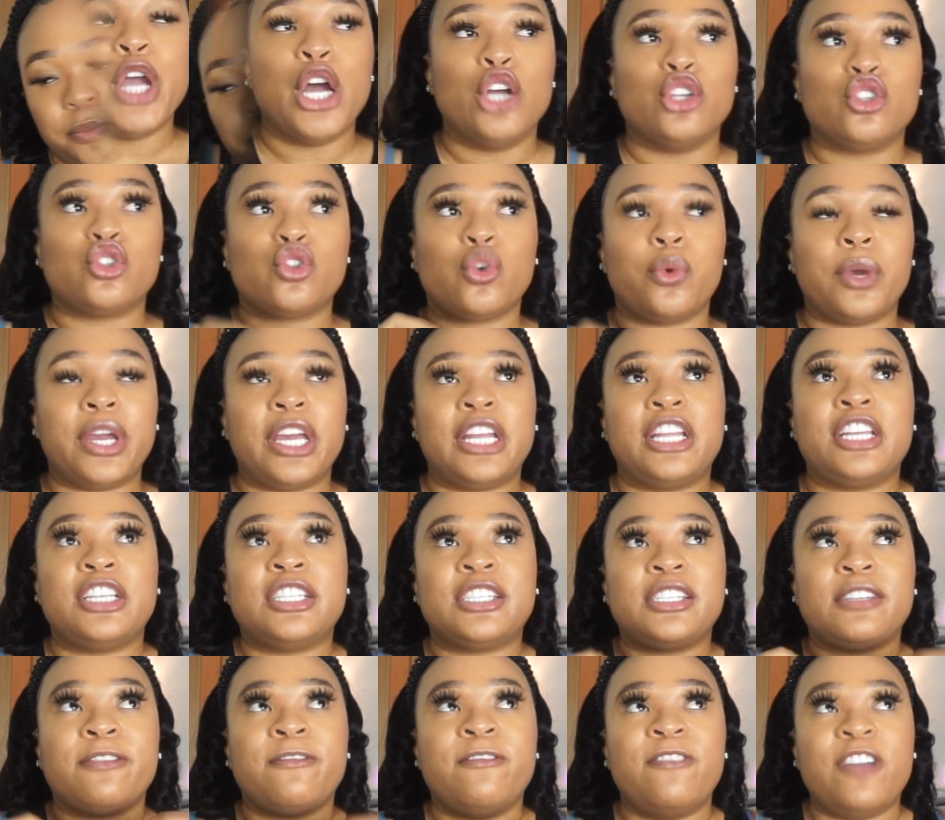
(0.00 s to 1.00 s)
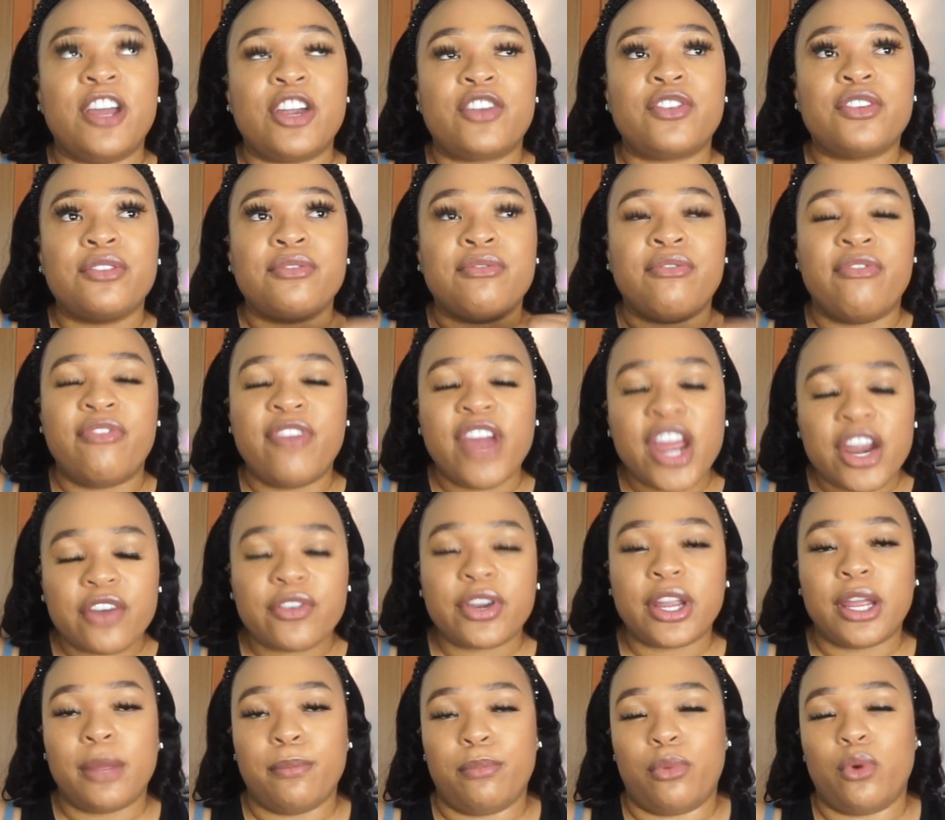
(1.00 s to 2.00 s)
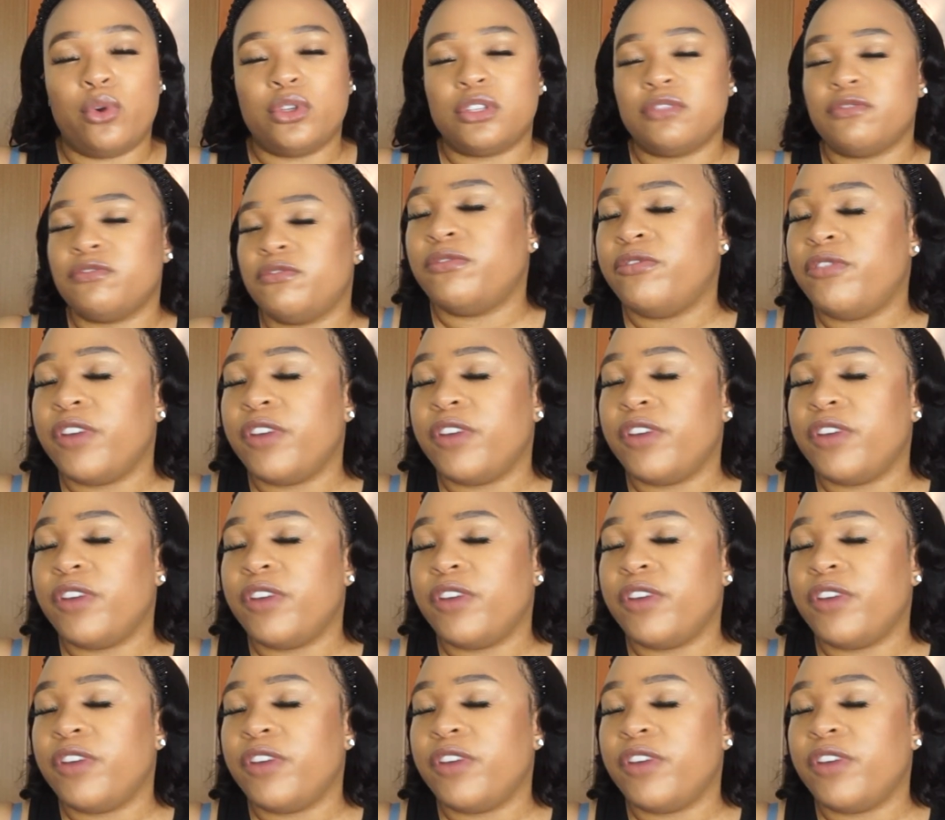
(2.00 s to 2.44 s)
So it is very, very important